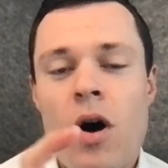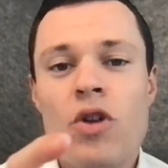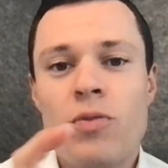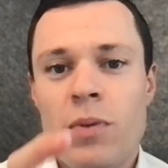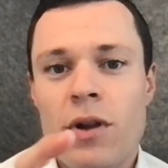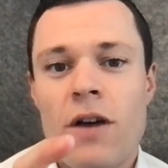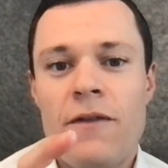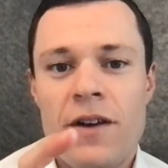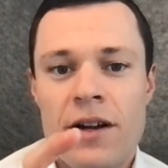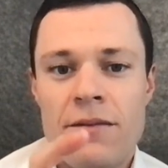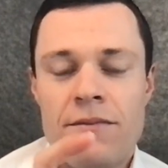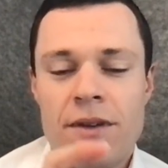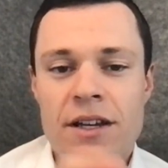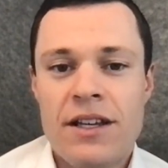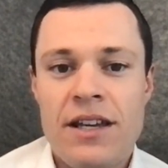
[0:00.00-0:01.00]
multiple
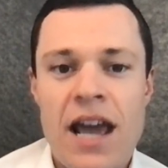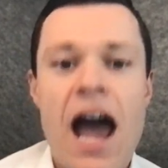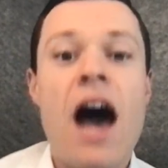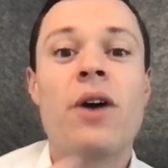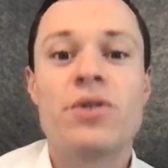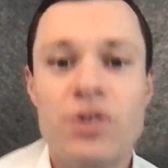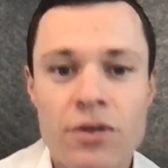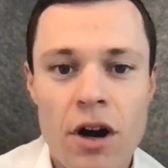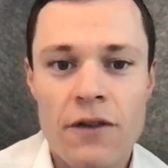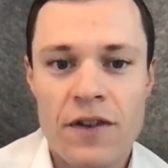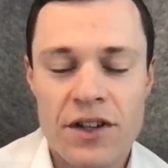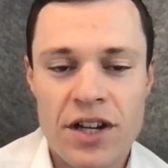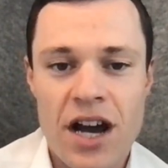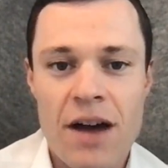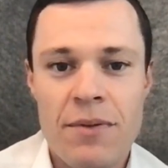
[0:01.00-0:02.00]
offer,
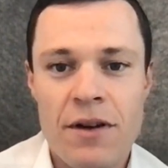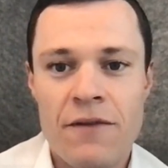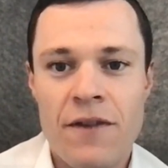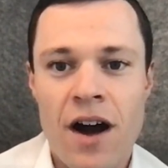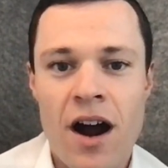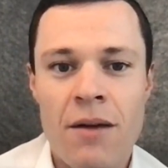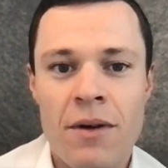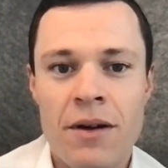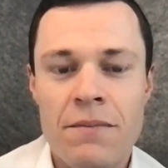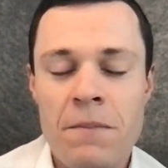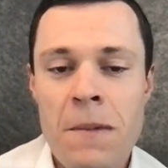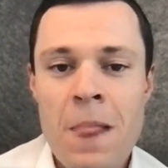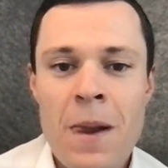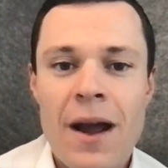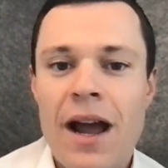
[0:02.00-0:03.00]
counter-offer type environment,
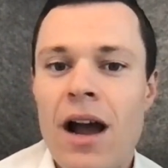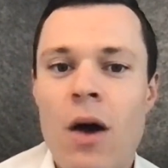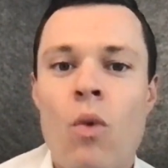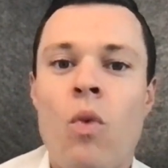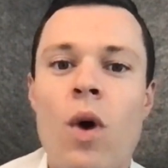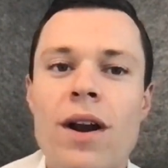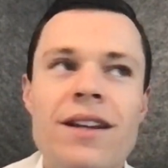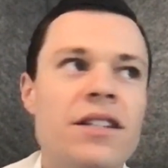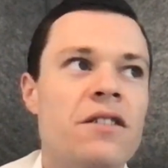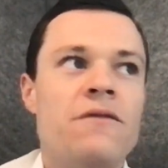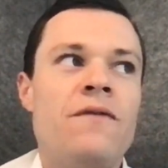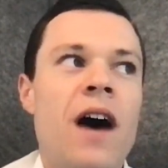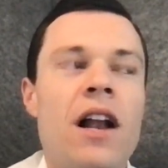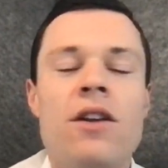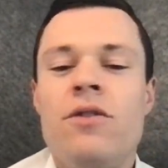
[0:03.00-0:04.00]
what is the
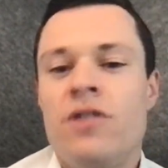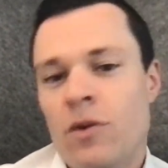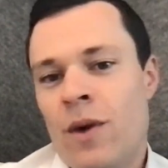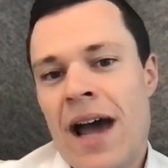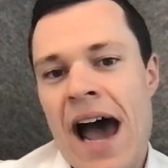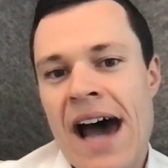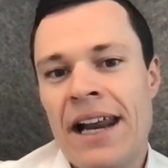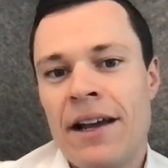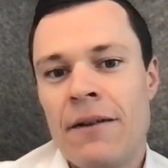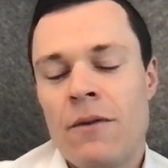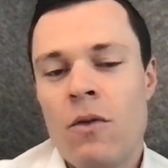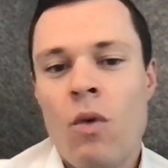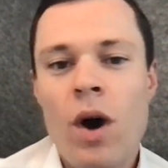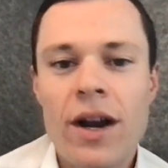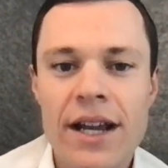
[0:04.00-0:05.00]
value that we're adding?
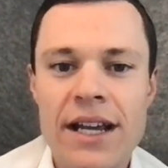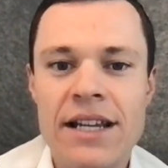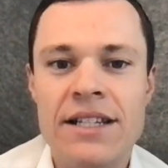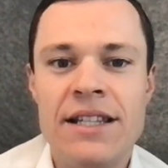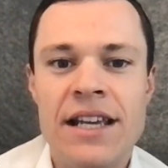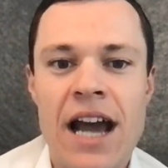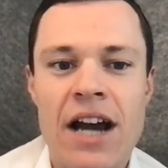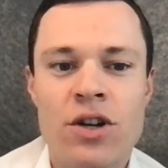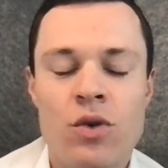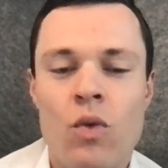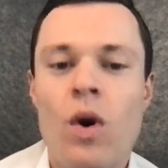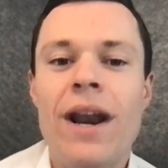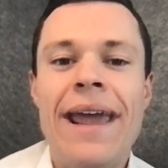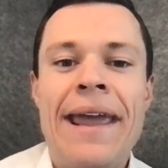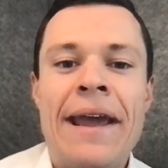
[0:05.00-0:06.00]
What
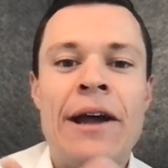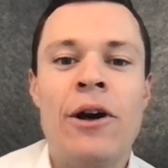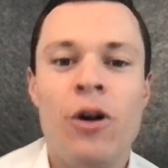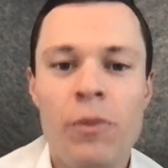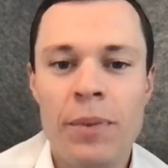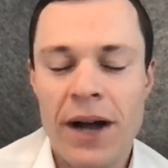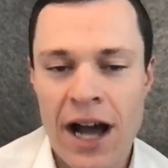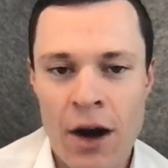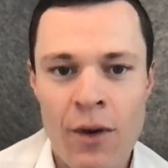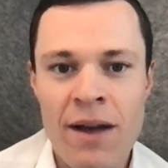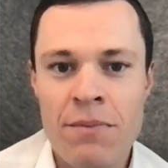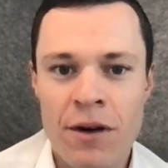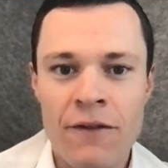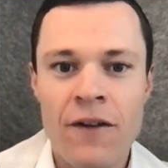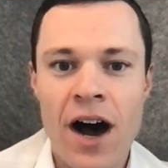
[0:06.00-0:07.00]
help are
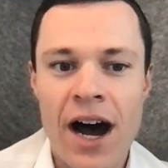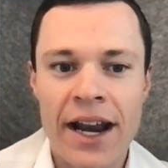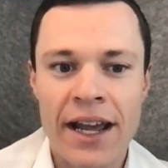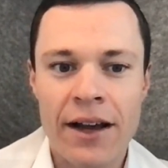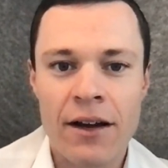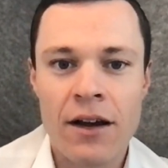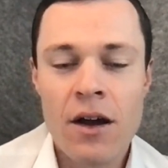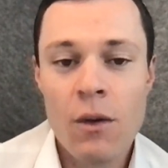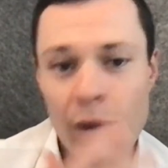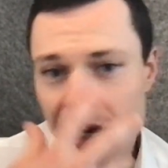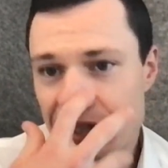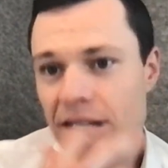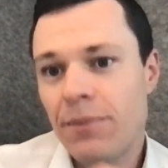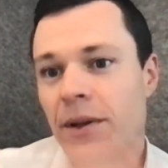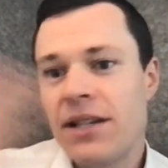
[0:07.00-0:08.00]
we providing?
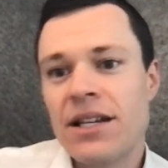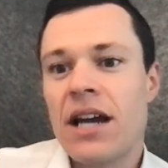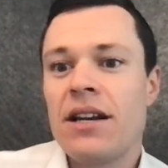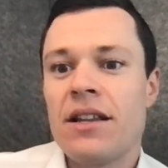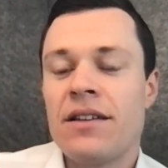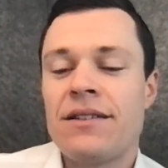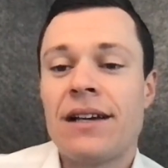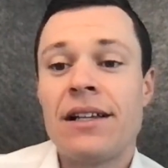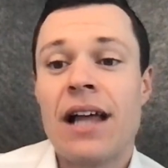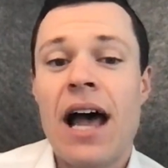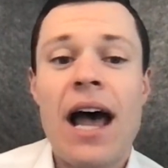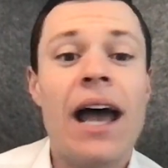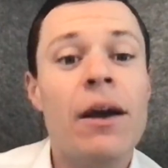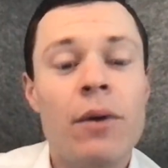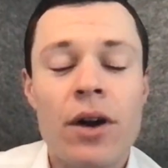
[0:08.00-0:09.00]
We're simply saying to the seller,
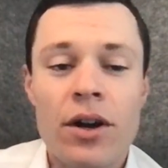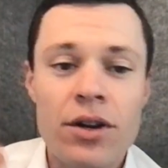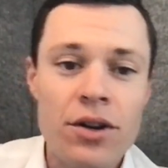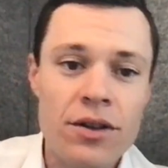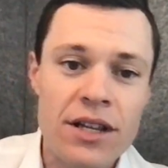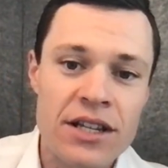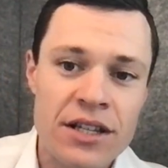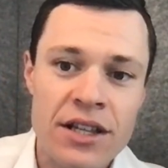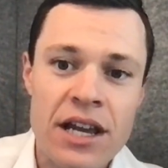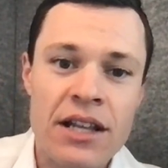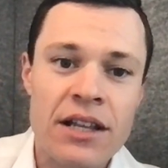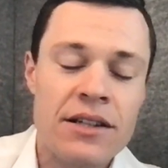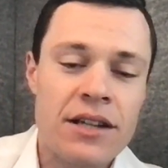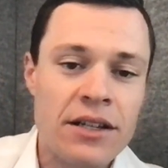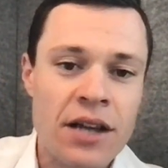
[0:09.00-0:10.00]
hey, we're going to do this
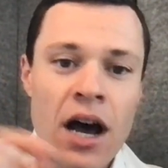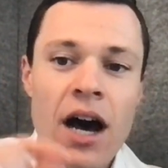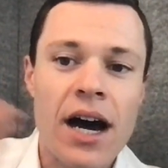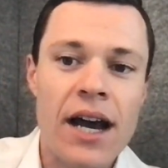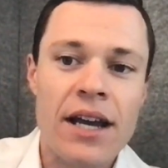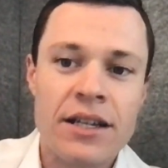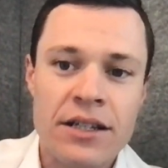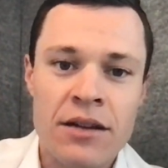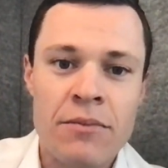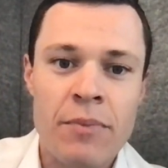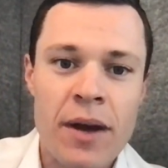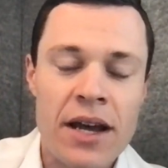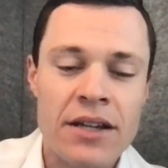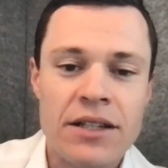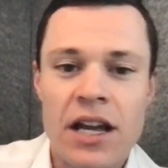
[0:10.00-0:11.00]
thing that says highest and
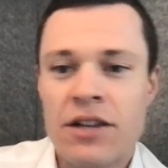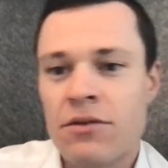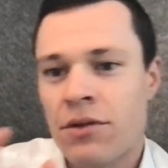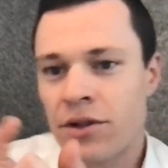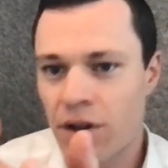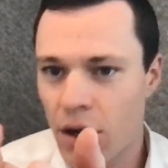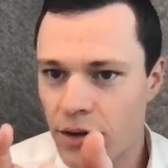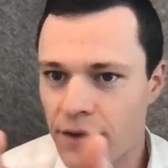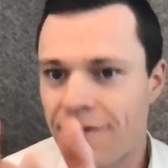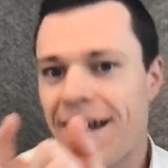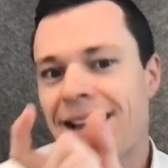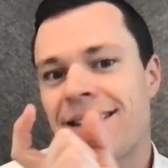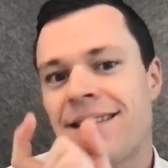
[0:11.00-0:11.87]
best. As a result of